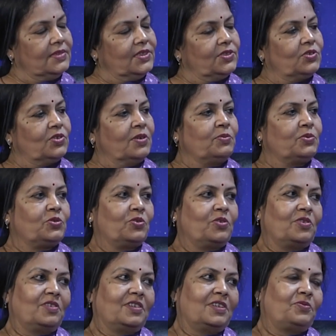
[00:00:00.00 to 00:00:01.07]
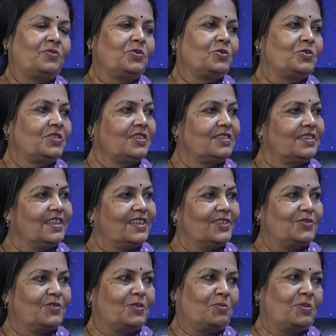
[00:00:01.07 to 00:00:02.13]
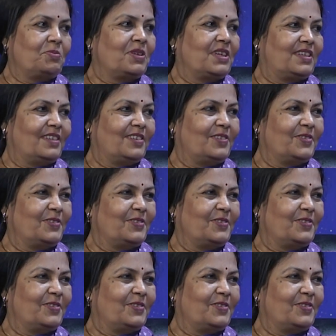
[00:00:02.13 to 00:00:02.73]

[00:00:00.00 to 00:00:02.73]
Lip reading: So I'm sure in future things will be better.